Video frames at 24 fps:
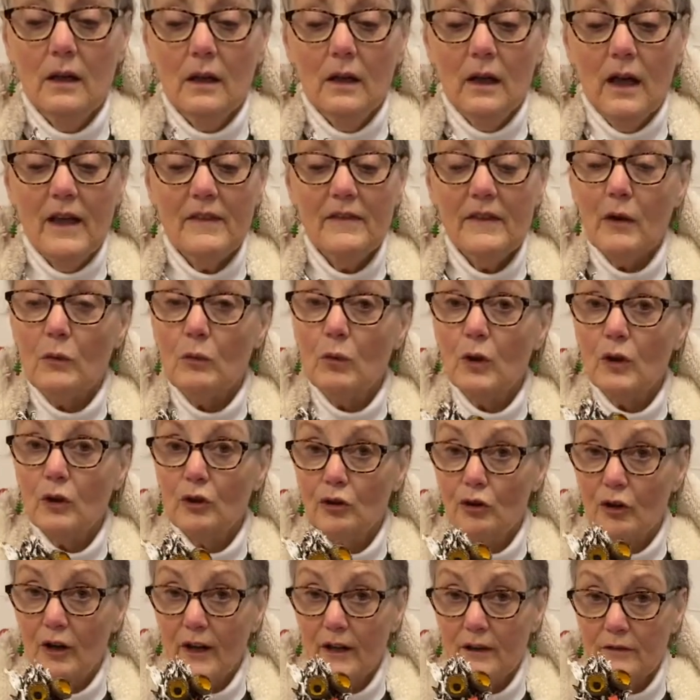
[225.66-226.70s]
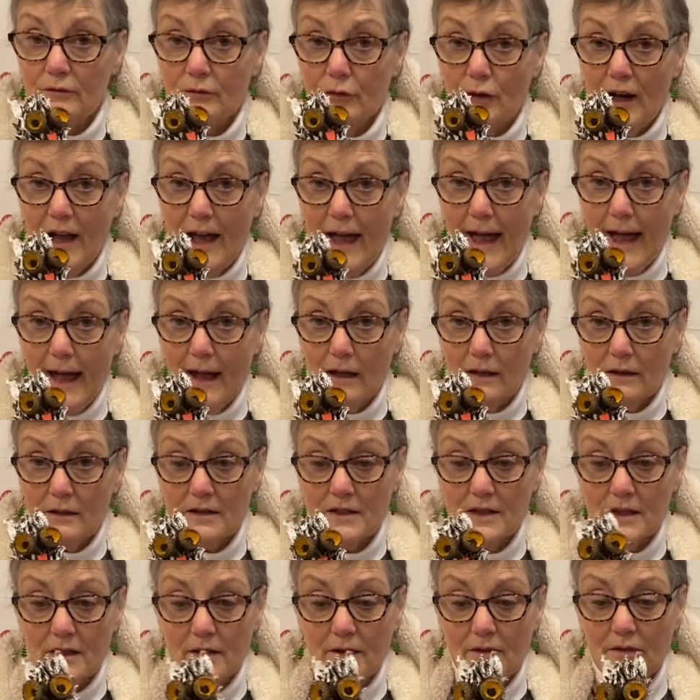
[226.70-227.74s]
and they work great for
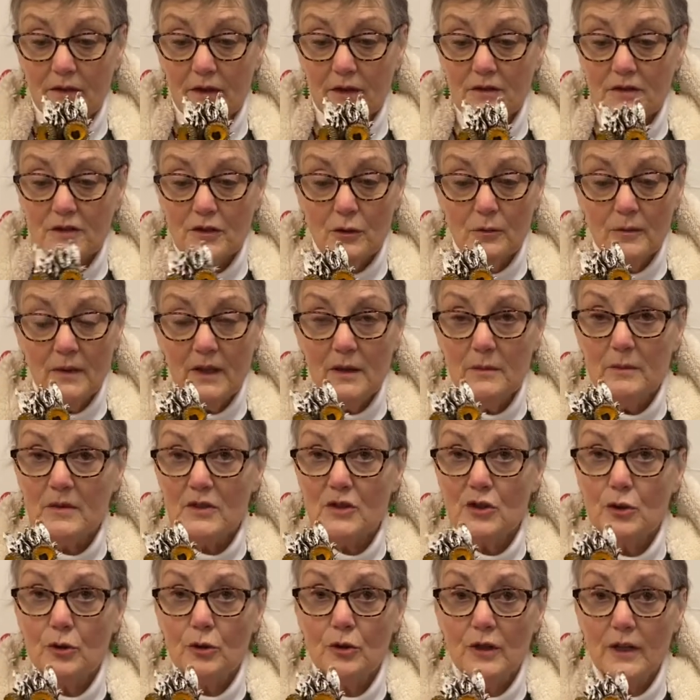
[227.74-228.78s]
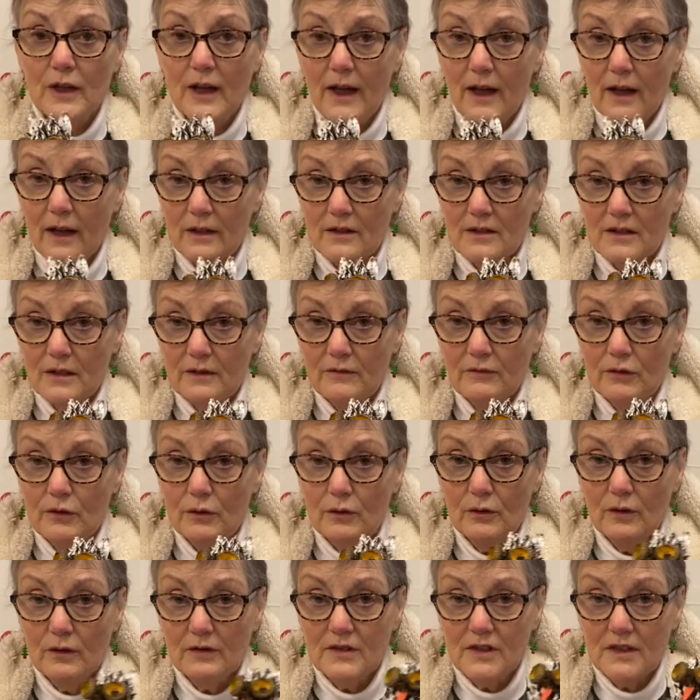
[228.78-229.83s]
owls. There's so many Missouri owls. If you
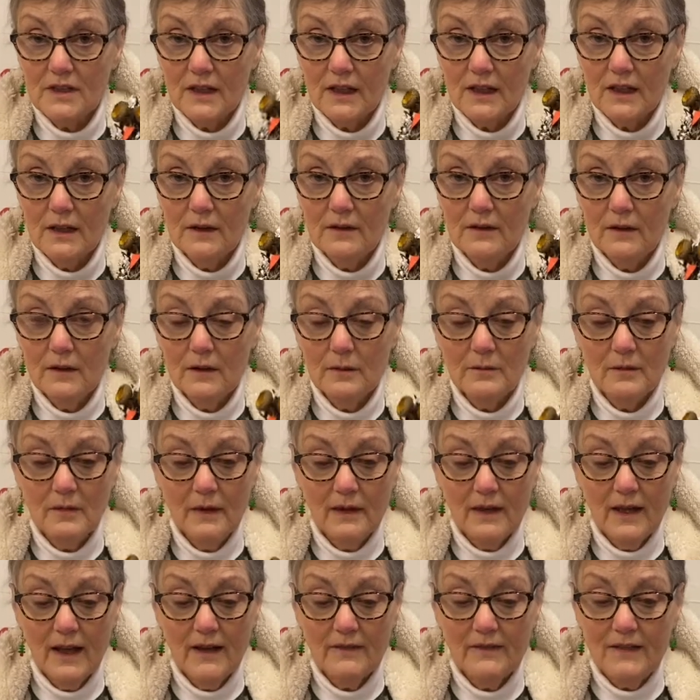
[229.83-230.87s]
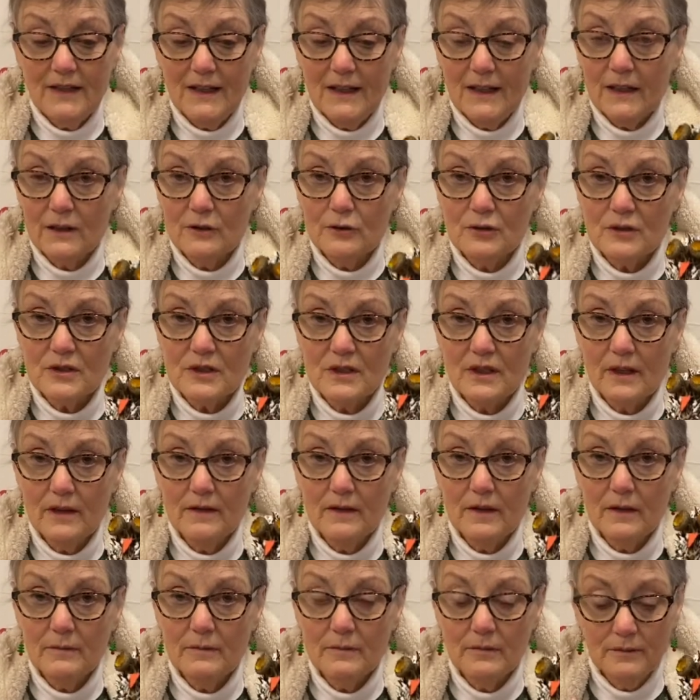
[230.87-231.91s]
have studied them and have any interest in
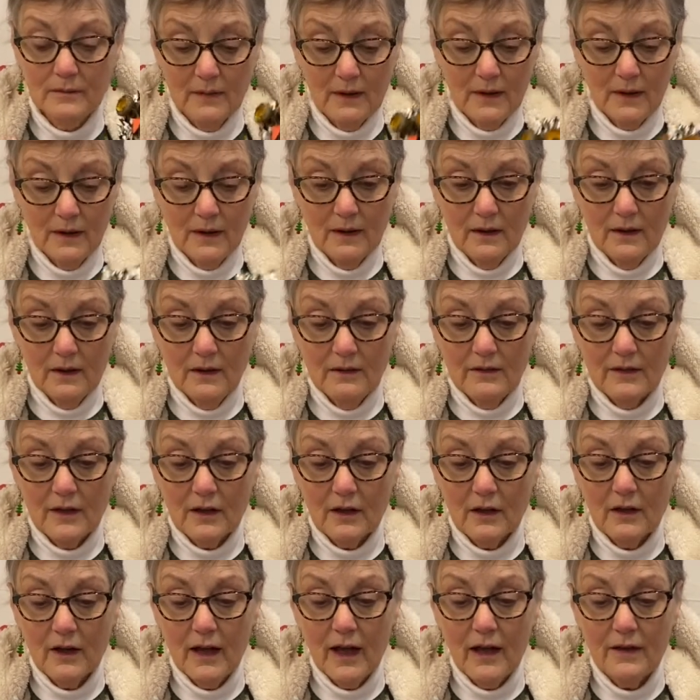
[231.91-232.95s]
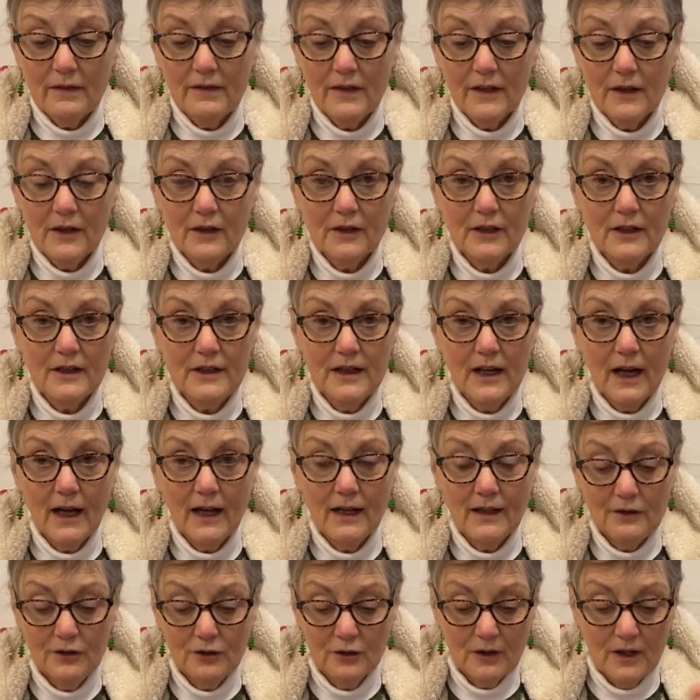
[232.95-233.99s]
them, that are out there at
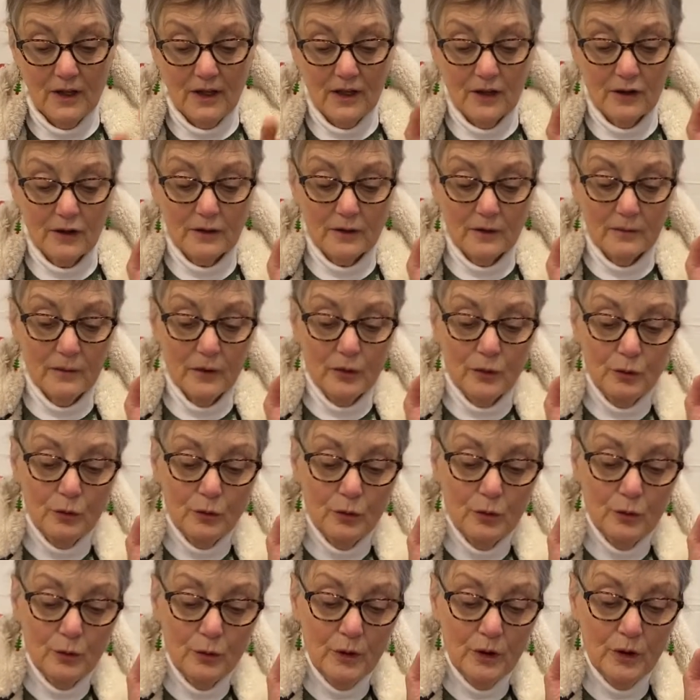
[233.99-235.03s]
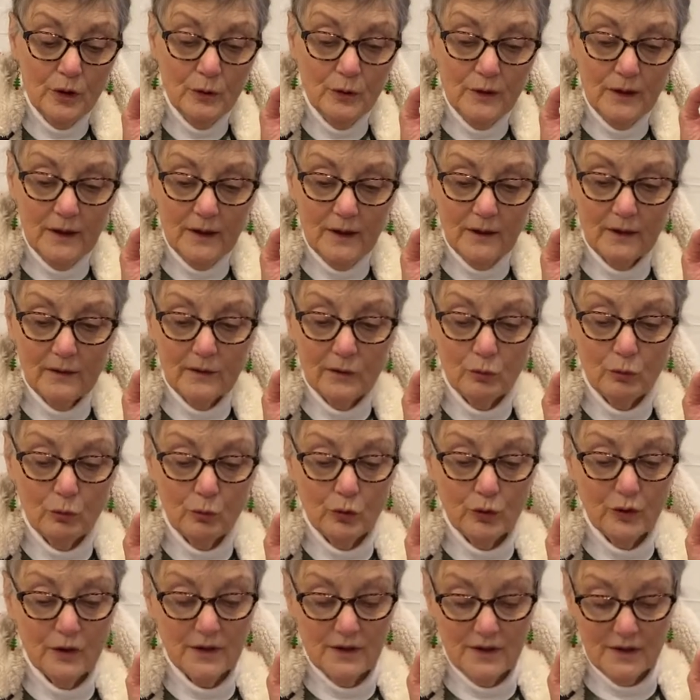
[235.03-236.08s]
night, and you can hear them hoot, hoot, hooting in the
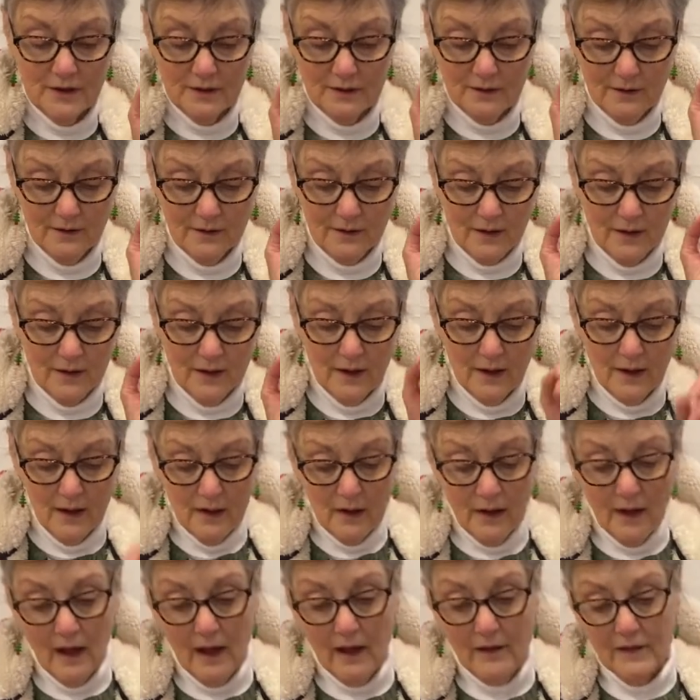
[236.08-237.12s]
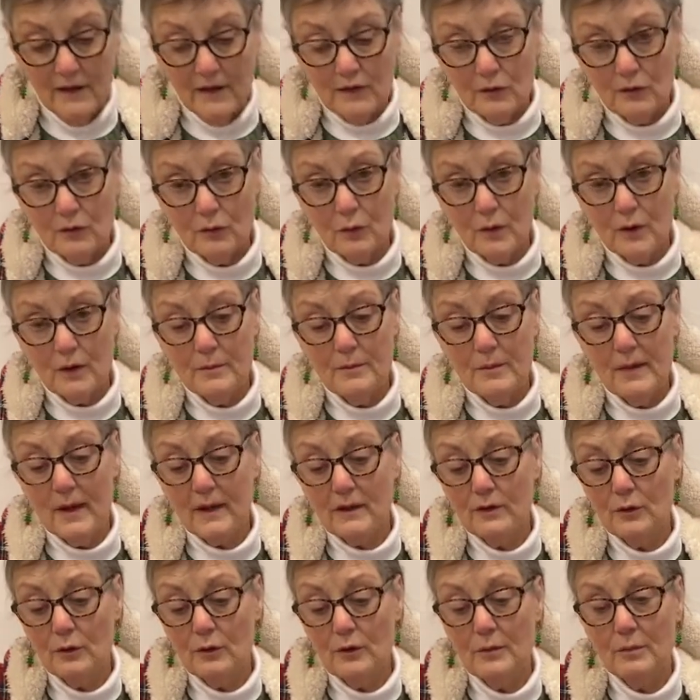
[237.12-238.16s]
woods. And this is what a
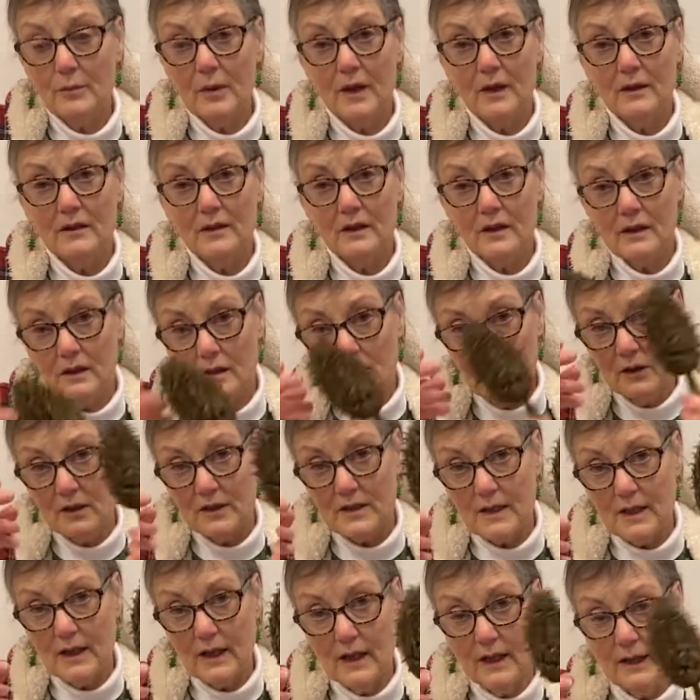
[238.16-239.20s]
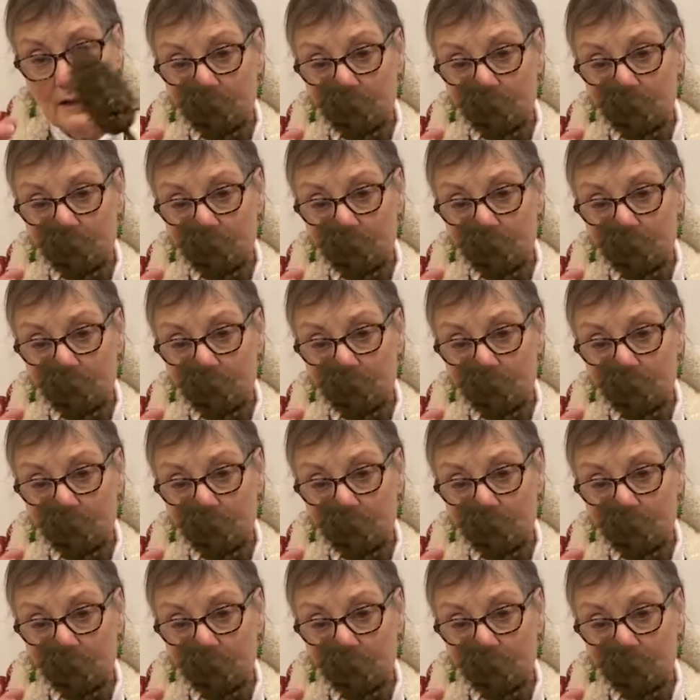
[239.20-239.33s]
magnolia pod kind of looks like.